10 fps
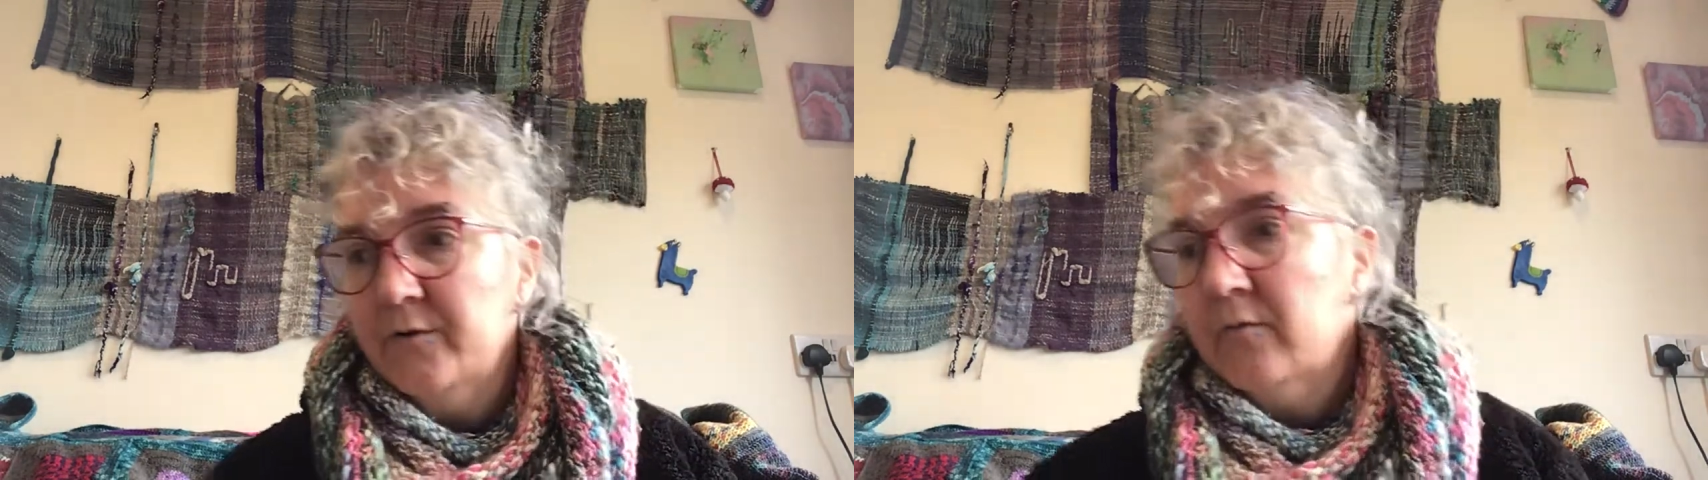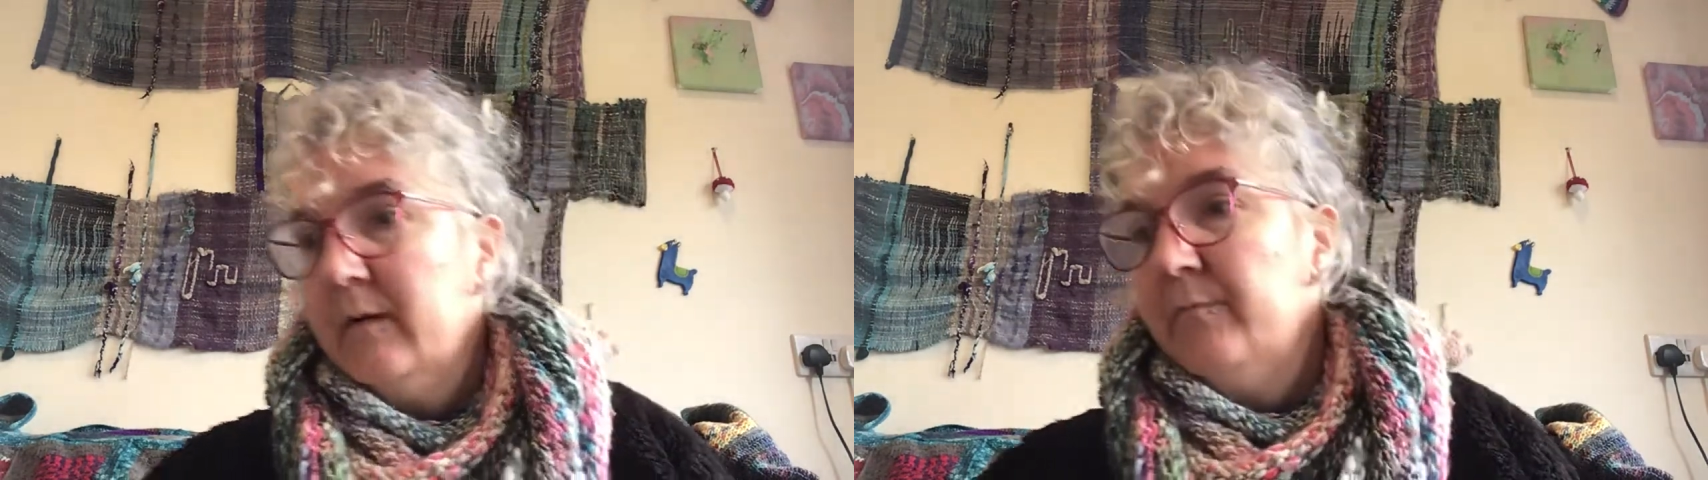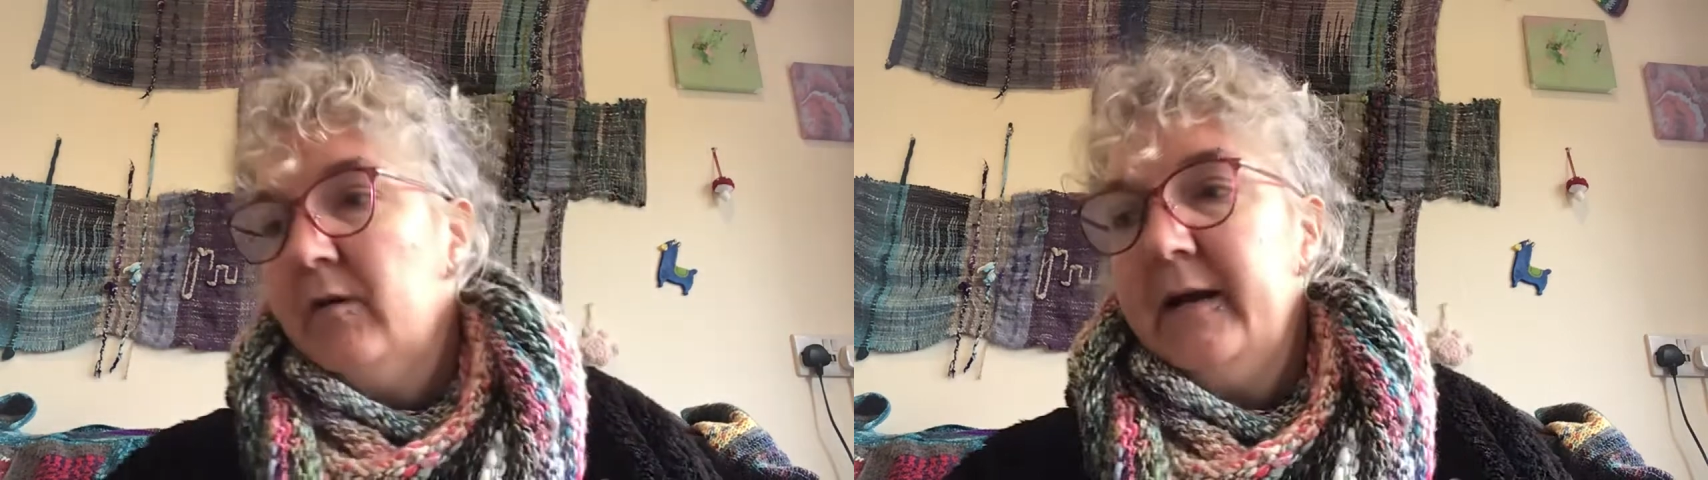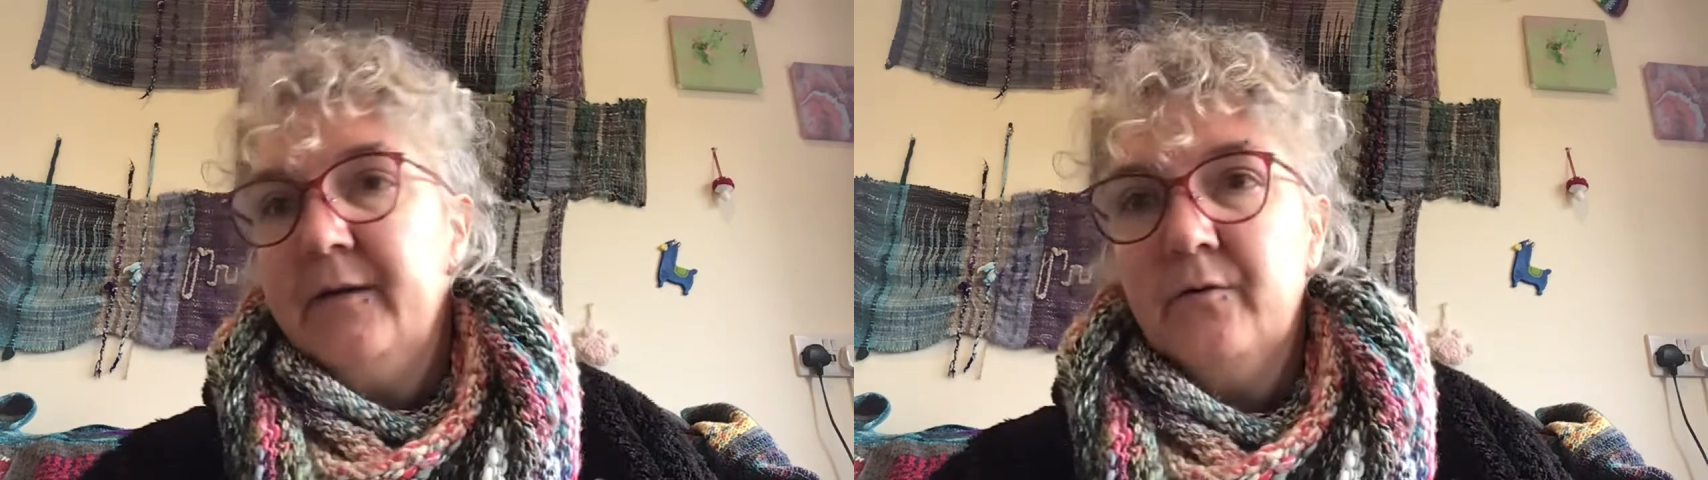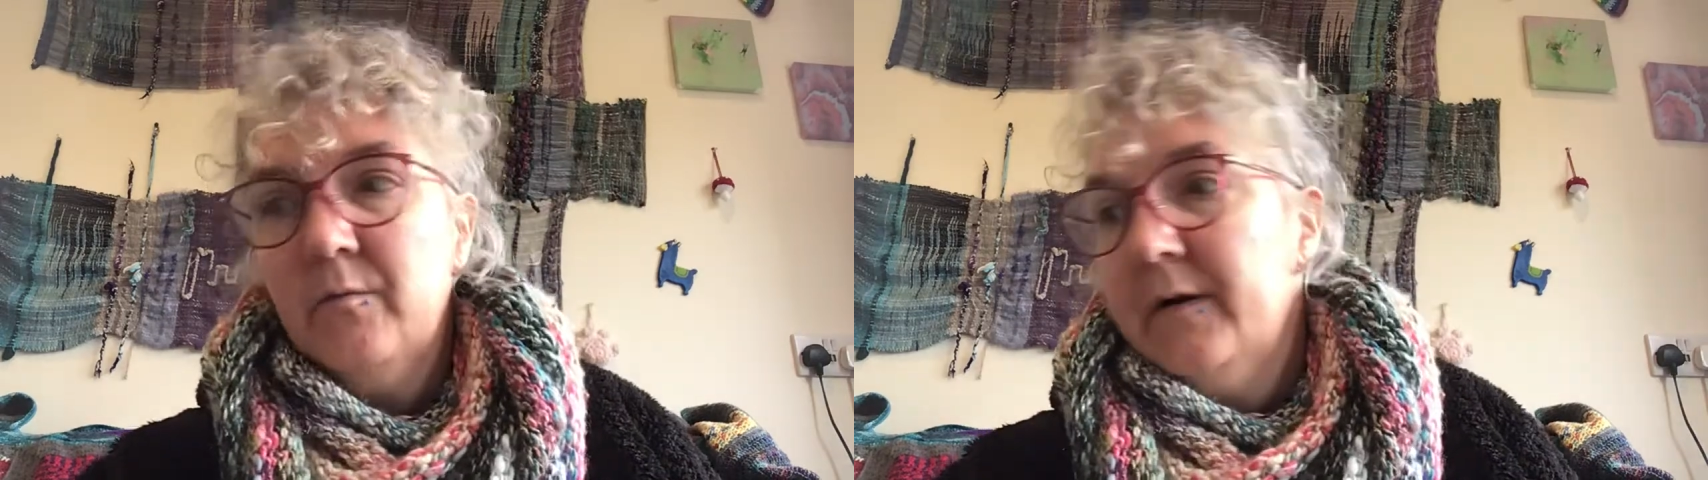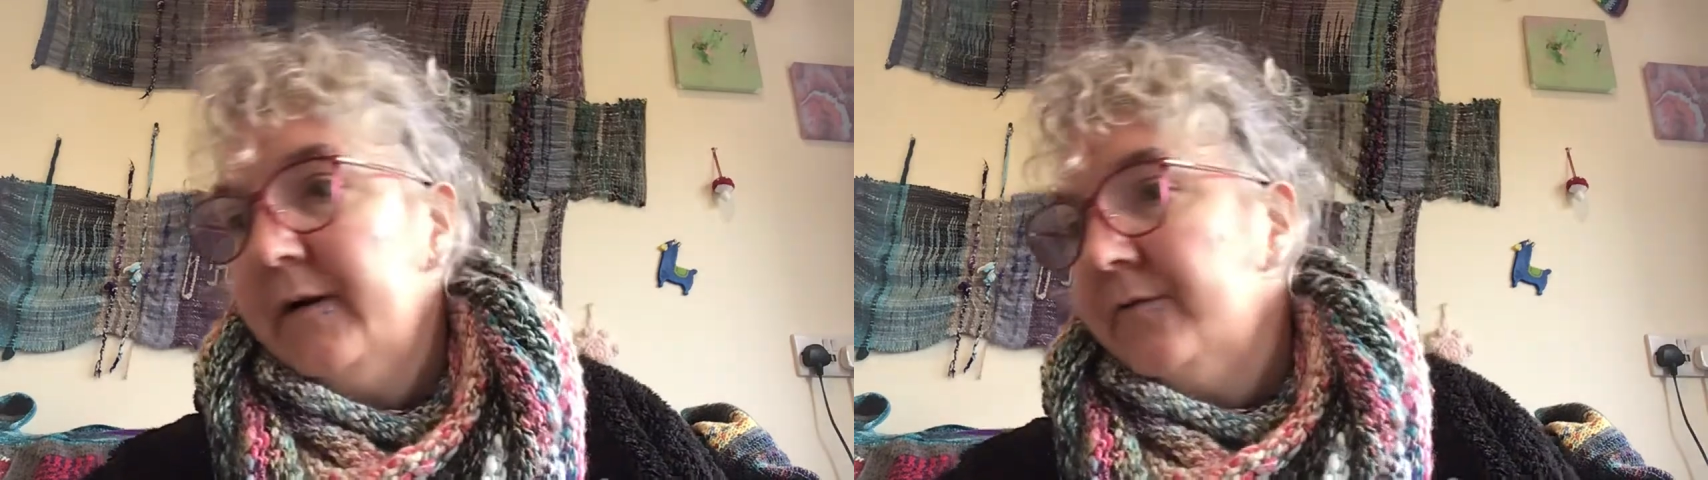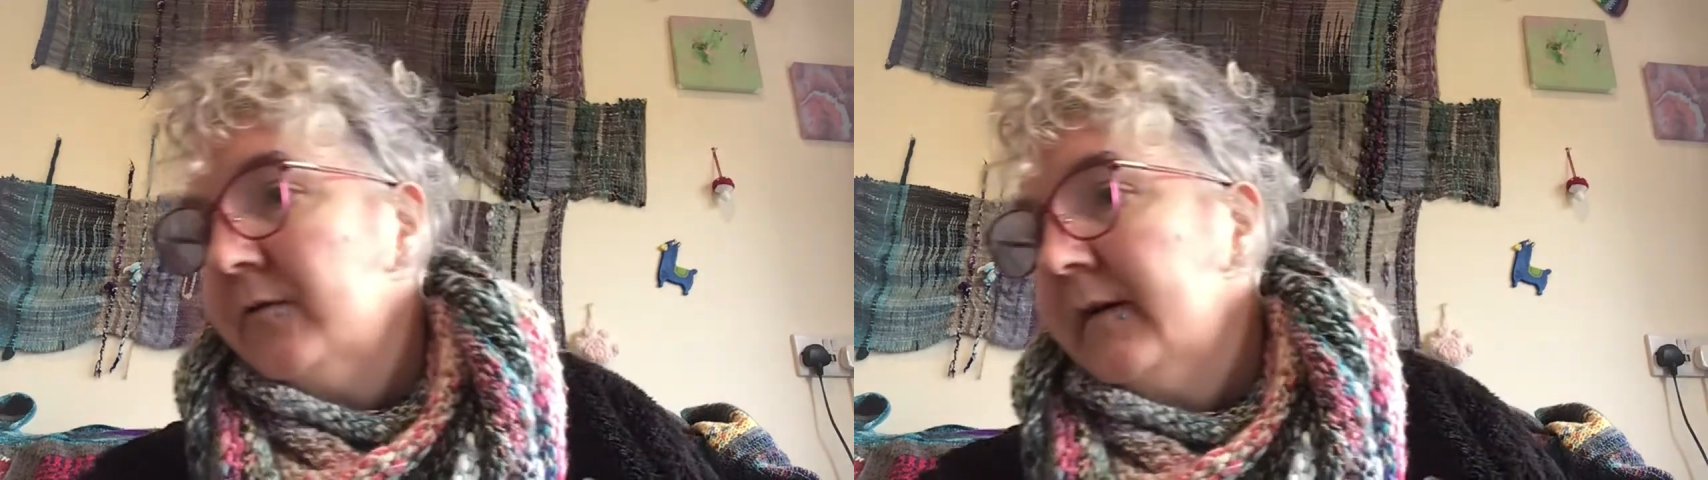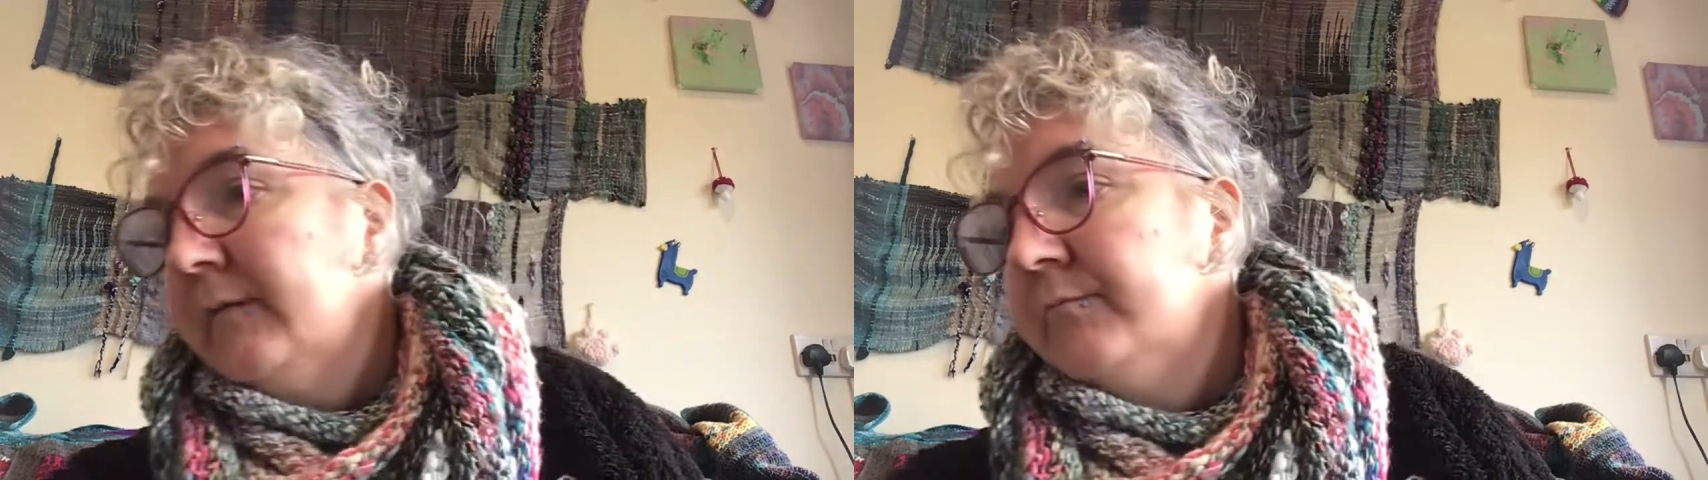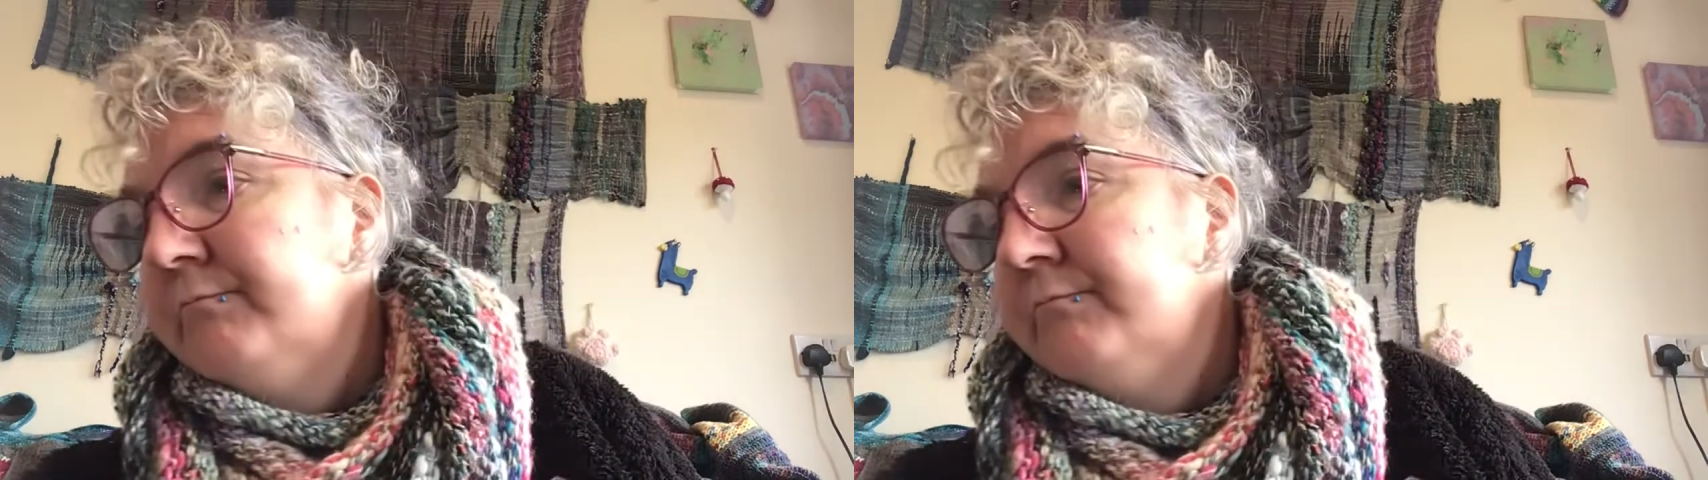gram braid or a 100 gram